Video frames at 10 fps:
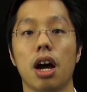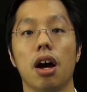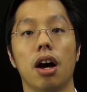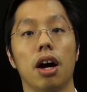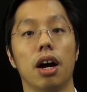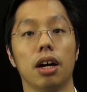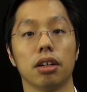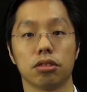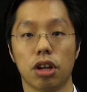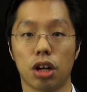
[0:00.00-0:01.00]

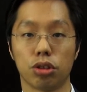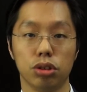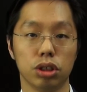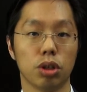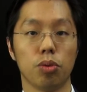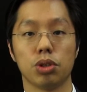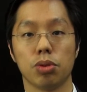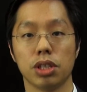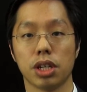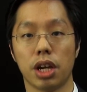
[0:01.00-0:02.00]
are good or which
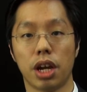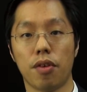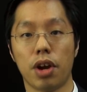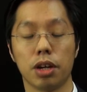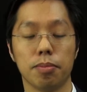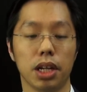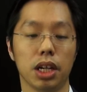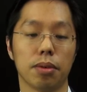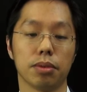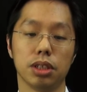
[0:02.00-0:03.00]
ones I
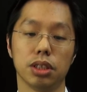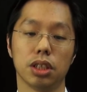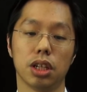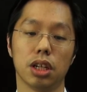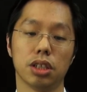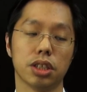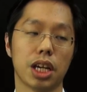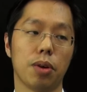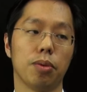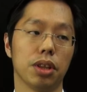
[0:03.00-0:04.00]
recommend. I'm going to
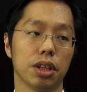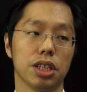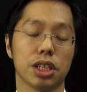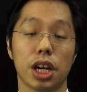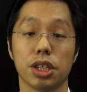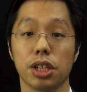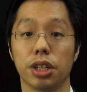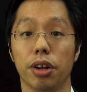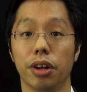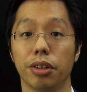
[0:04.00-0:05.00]
start with a discussion
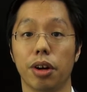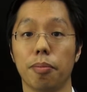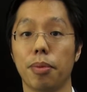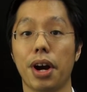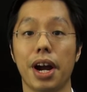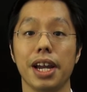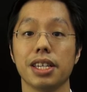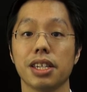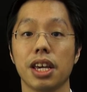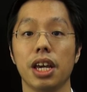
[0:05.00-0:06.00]
on
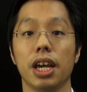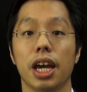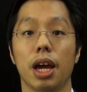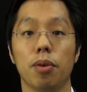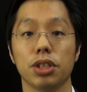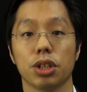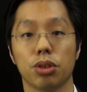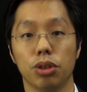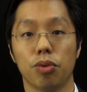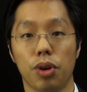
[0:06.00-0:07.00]
price and what's a
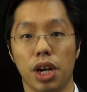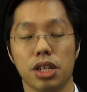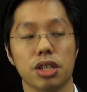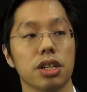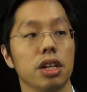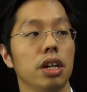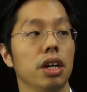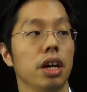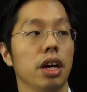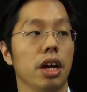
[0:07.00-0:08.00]
good range.
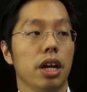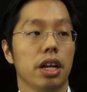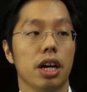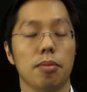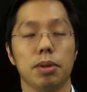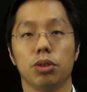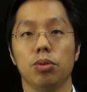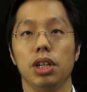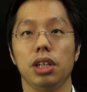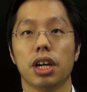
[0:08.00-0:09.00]
Now,
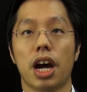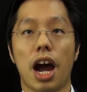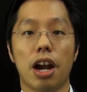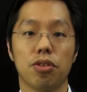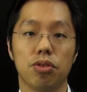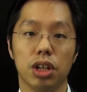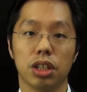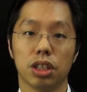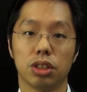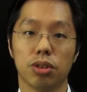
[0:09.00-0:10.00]
between
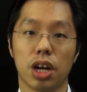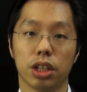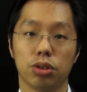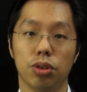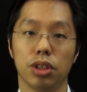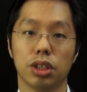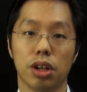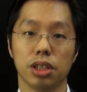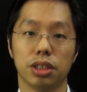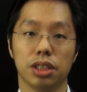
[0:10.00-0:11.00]
$100 to
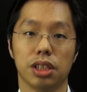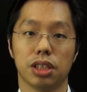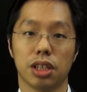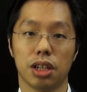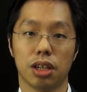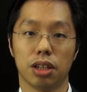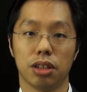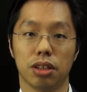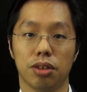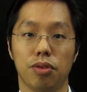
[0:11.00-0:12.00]
$200, this is
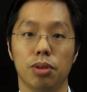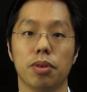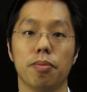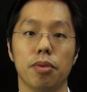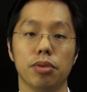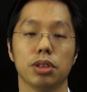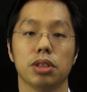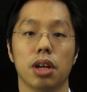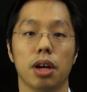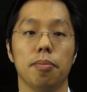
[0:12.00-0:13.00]
the realm of most
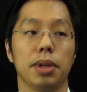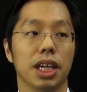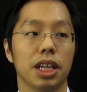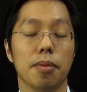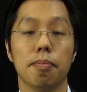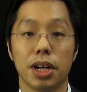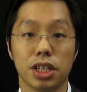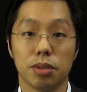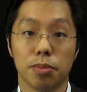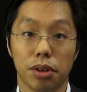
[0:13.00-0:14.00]
beginner
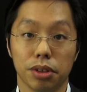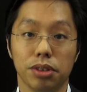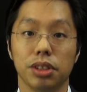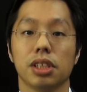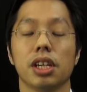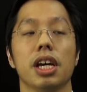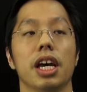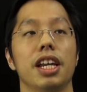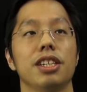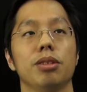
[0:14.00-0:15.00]
budget models.
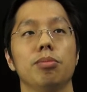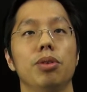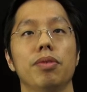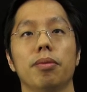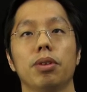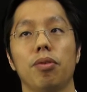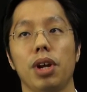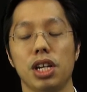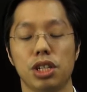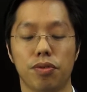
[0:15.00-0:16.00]
And as you move up the
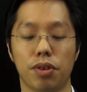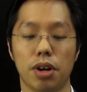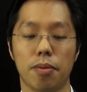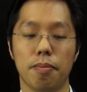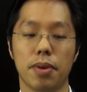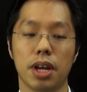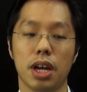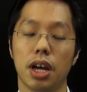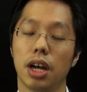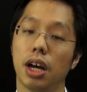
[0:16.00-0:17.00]
range from
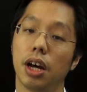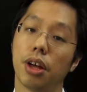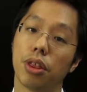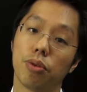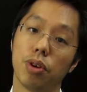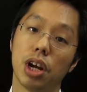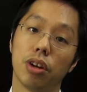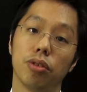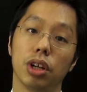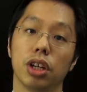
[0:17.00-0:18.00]

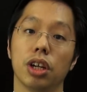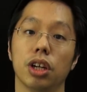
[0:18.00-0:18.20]
300